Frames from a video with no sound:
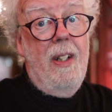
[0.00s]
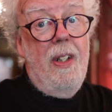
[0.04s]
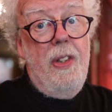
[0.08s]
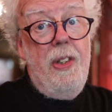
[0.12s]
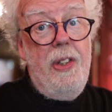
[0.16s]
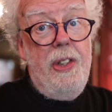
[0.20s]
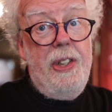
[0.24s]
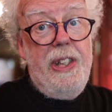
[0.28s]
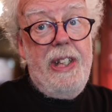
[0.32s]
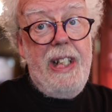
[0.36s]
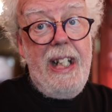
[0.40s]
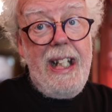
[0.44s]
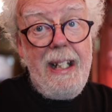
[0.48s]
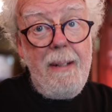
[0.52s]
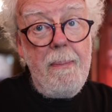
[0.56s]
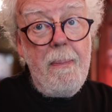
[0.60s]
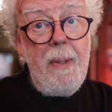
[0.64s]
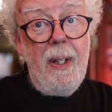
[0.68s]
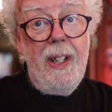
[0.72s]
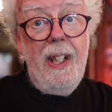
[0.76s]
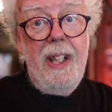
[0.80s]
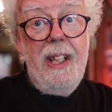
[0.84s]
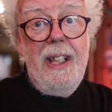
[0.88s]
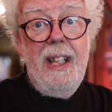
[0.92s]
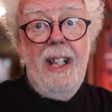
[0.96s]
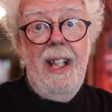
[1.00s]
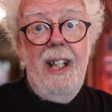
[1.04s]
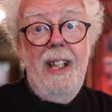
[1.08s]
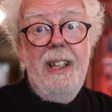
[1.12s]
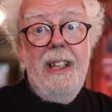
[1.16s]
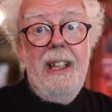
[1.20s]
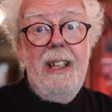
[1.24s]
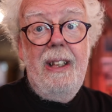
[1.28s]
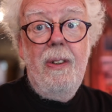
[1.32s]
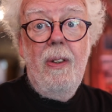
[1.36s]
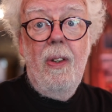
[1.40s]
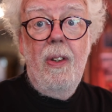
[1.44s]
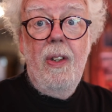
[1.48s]

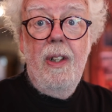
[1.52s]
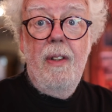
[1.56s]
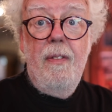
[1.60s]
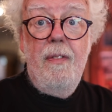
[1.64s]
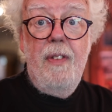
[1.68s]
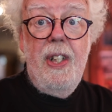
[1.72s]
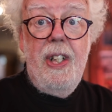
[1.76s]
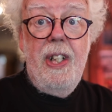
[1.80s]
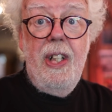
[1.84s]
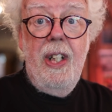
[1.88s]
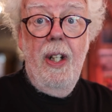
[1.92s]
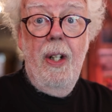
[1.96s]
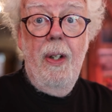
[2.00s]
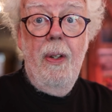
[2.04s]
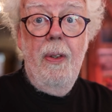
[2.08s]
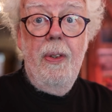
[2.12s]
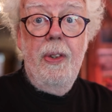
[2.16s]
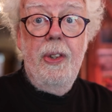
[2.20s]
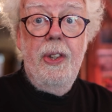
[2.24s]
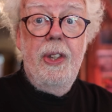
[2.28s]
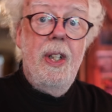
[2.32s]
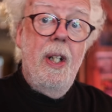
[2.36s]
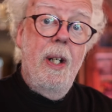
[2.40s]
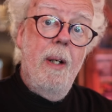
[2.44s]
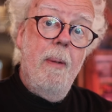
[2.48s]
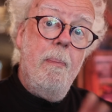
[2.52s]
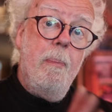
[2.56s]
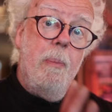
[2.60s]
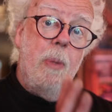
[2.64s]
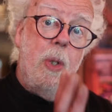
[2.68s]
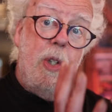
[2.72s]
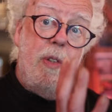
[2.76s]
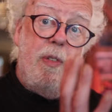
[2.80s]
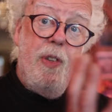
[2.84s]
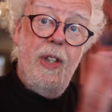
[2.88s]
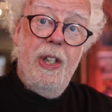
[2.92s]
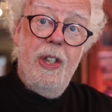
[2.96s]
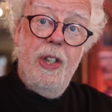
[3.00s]
Demonetizing all the videos,
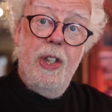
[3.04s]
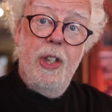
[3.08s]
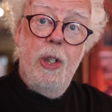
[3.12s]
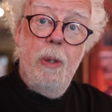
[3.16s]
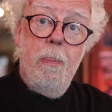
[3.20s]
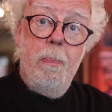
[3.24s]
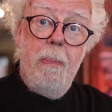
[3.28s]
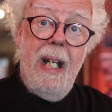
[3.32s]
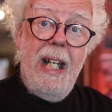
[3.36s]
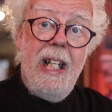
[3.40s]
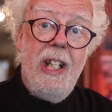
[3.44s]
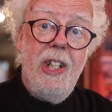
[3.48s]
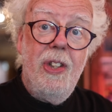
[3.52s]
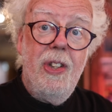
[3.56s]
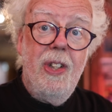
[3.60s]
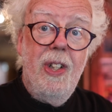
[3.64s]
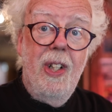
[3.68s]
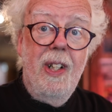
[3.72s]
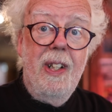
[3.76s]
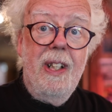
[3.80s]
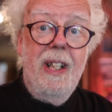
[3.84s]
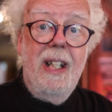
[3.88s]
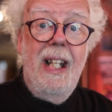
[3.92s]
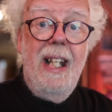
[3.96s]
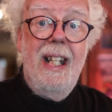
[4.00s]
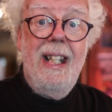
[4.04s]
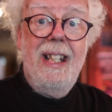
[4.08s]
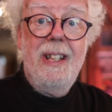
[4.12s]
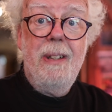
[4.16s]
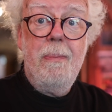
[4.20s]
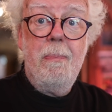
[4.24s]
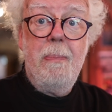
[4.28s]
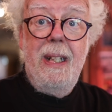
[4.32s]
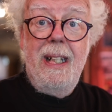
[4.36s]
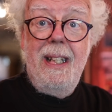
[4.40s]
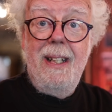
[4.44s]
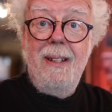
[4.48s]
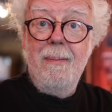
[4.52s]
moving to Patreon has
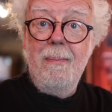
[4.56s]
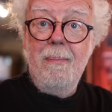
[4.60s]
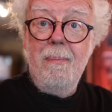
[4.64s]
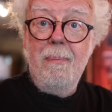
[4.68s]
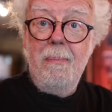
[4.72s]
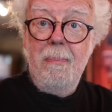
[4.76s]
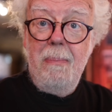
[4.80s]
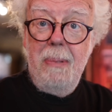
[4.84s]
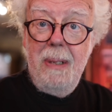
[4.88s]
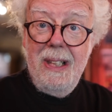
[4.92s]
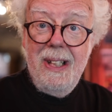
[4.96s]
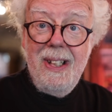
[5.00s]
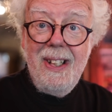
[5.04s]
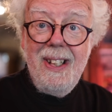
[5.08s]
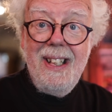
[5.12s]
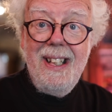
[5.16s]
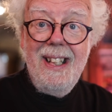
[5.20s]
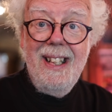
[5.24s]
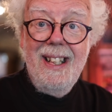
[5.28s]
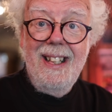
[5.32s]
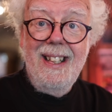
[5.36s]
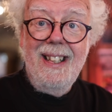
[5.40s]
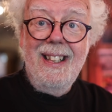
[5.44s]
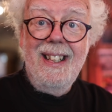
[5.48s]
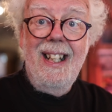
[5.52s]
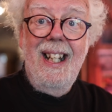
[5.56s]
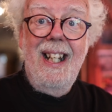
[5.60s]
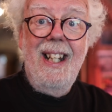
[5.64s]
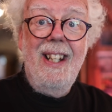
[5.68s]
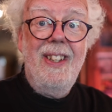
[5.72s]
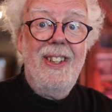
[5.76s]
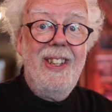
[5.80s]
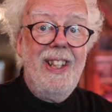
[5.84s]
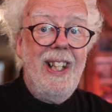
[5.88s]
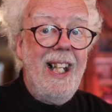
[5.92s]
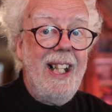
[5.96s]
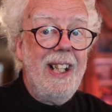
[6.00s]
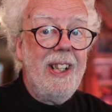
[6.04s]
been brilliant,
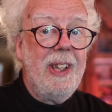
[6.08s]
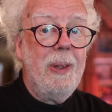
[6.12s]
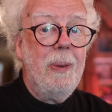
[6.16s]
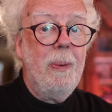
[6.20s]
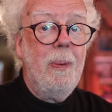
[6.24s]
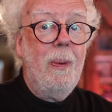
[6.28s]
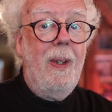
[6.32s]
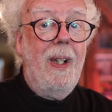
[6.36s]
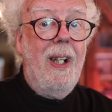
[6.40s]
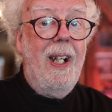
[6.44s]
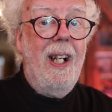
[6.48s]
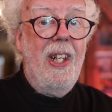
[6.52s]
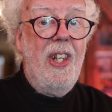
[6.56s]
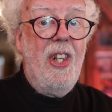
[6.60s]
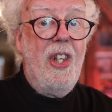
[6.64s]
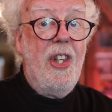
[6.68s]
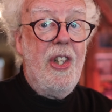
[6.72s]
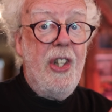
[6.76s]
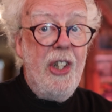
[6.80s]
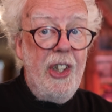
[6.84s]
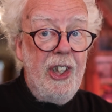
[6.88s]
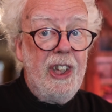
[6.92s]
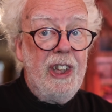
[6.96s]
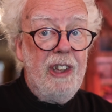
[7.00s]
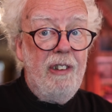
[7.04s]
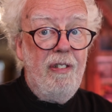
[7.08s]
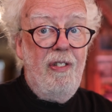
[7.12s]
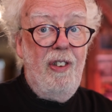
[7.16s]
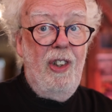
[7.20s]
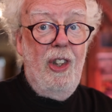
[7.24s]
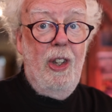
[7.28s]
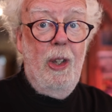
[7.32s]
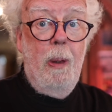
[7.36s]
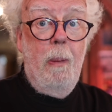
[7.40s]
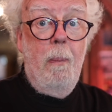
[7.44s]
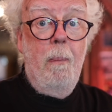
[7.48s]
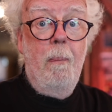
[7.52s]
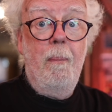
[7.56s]
and that's why this
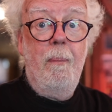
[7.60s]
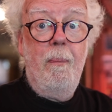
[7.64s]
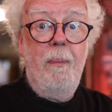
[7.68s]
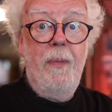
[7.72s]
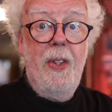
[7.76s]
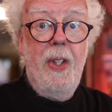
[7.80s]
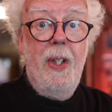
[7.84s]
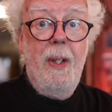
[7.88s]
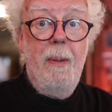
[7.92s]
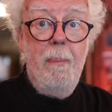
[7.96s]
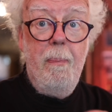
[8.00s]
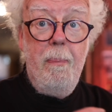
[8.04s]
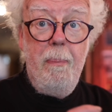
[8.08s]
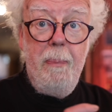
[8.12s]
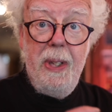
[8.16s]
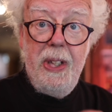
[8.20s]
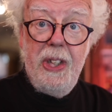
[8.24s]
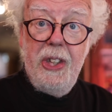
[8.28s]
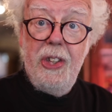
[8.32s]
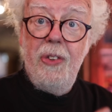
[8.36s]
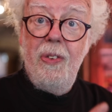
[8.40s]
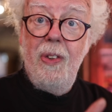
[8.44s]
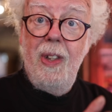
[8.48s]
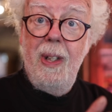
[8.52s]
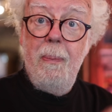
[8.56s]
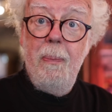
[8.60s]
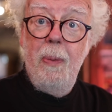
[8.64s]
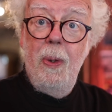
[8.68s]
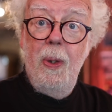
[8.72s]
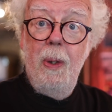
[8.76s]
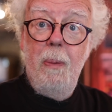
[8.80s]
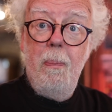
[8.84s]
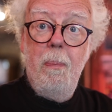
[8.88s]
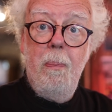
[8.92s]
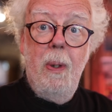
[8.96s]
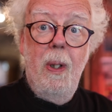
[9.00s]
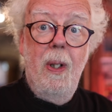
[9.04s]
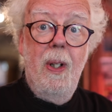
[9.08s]
film, Mystery
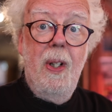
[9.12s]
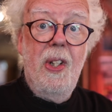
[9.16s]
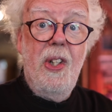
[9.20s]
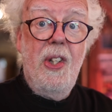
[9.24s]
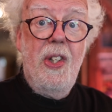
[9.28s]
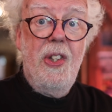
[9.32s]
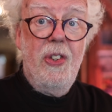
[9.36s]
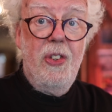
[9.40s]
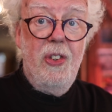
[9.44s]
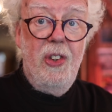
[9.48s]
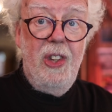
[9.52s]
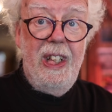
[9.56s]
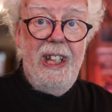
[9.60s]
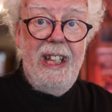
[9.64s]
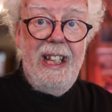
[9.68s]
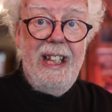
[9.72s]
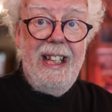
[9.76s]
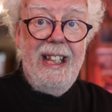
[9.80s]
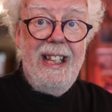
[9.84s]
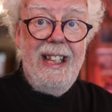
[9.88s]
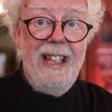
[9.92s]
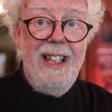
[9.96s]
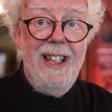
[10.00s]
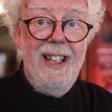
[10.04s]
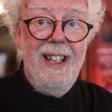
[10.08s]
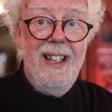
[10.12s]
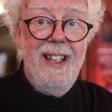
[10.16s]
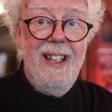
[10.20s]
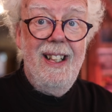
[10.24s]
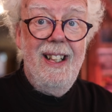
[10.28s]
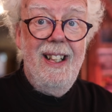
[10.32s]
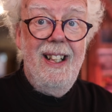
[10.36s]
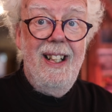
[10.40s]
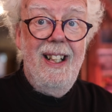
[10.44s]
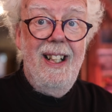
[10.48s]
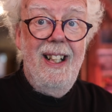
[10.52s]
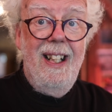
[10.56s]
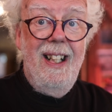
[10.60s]
Moon Part 3,
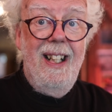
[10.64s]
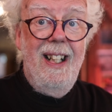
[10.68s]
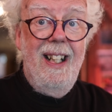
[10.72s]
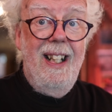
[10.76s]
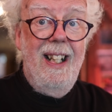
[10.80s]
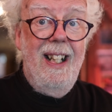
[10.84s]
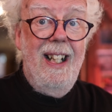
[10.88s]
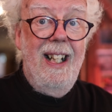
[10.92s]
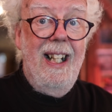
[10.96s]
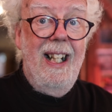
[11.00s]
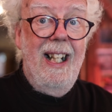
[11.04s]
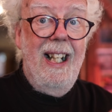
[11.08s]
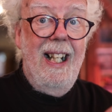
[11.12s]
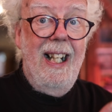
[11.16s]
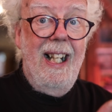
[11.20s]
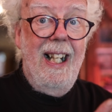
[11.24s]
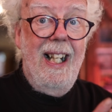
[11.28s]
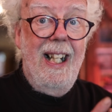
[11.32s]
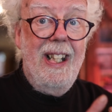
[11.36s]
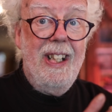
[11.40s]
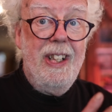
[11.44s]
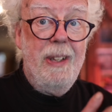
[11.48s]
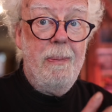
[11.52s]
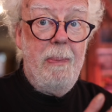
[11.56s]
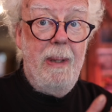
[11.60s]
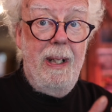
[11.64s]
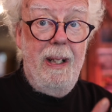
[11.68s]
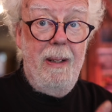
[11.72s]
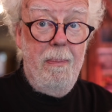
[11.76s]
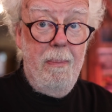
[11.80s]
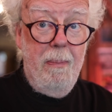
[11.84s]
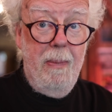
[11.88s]
has been